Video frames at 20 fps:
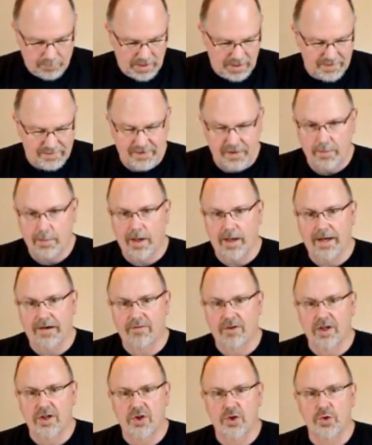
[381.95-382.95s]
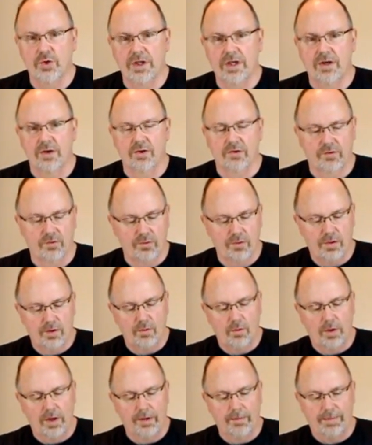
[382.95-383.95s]
said about every 2 years
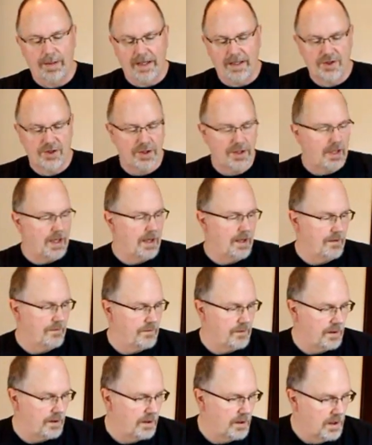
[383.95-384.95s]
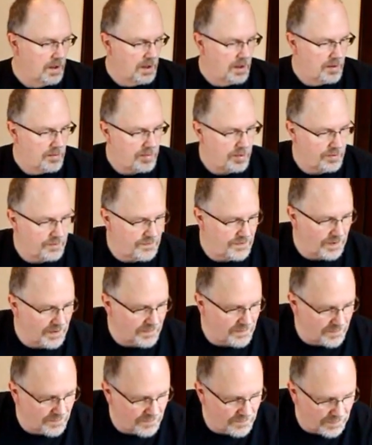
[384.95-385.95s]
one patient has a
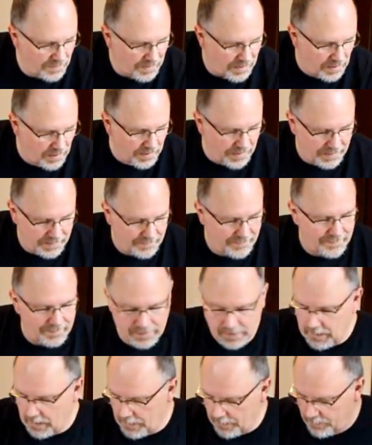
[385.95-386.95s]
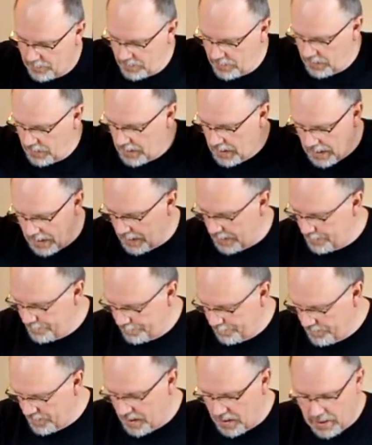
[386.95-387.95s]
prosthesis that clicks, and I'm the guy.
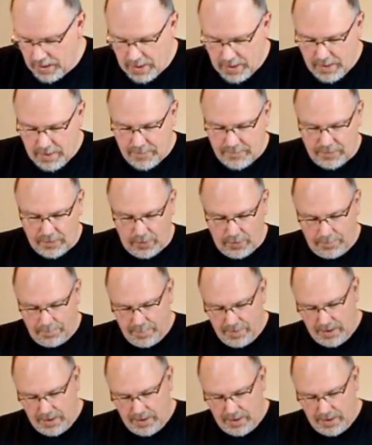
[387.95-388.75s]
So